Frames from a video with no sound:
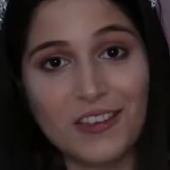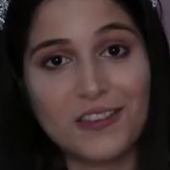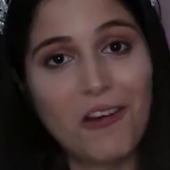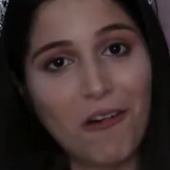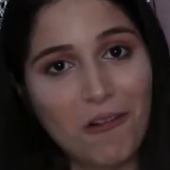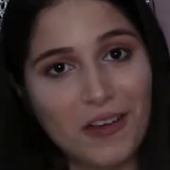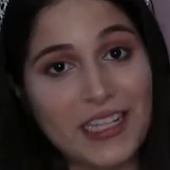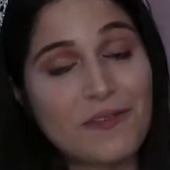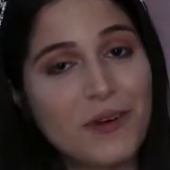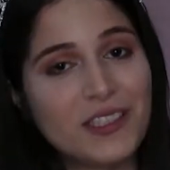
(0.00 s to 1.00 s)
So
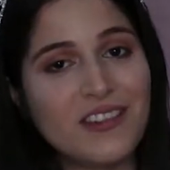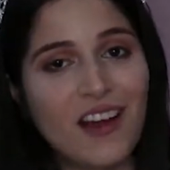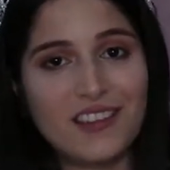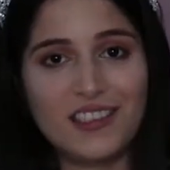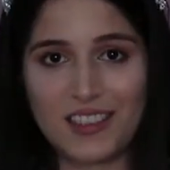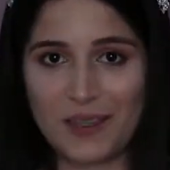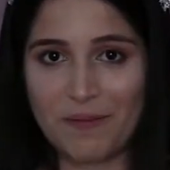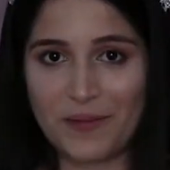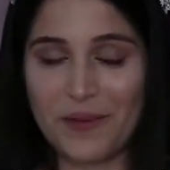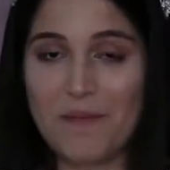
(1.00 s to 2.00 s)
it was not cheap,
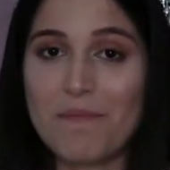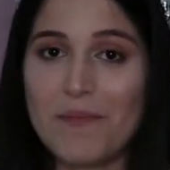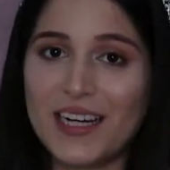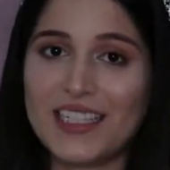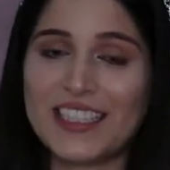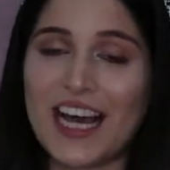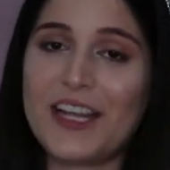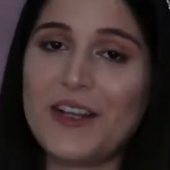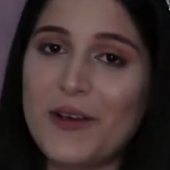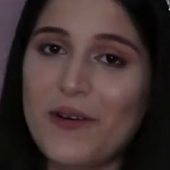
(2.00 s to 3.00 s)
but
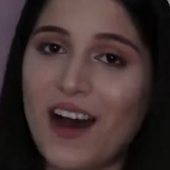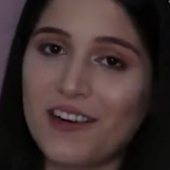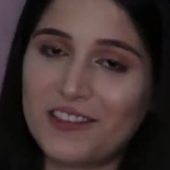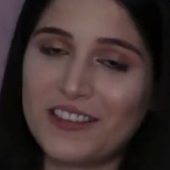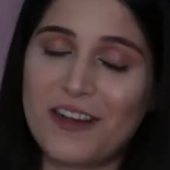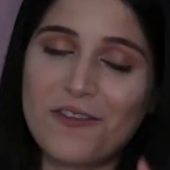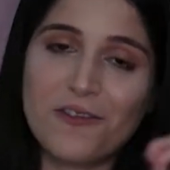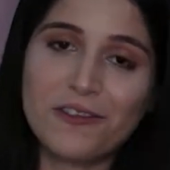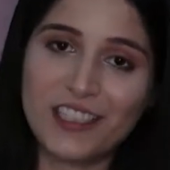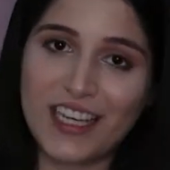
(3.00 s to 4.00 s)
I knew how to
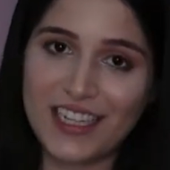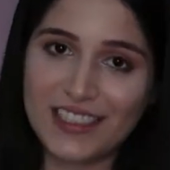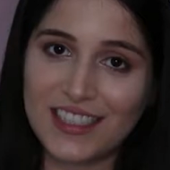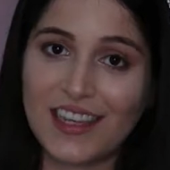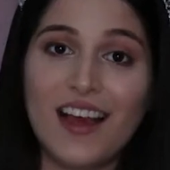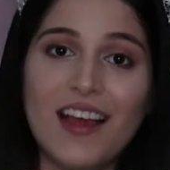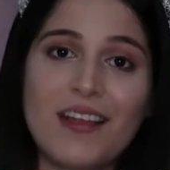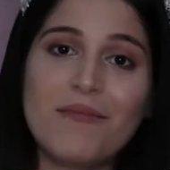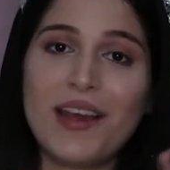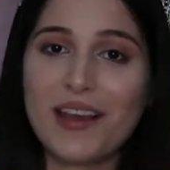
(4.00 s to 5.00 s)
negotiate
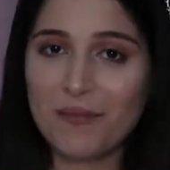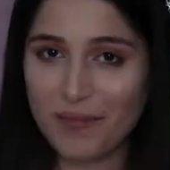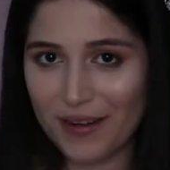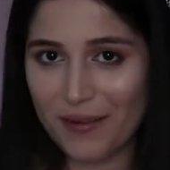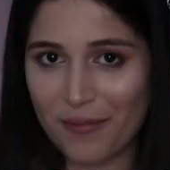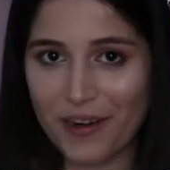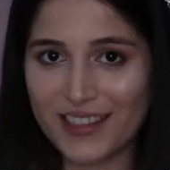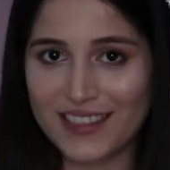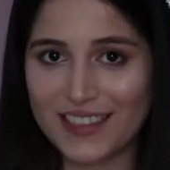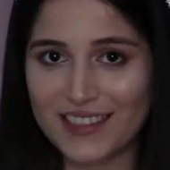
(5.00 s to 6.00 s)
and make a better
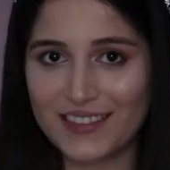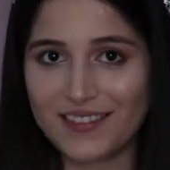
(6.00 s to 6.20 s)
price.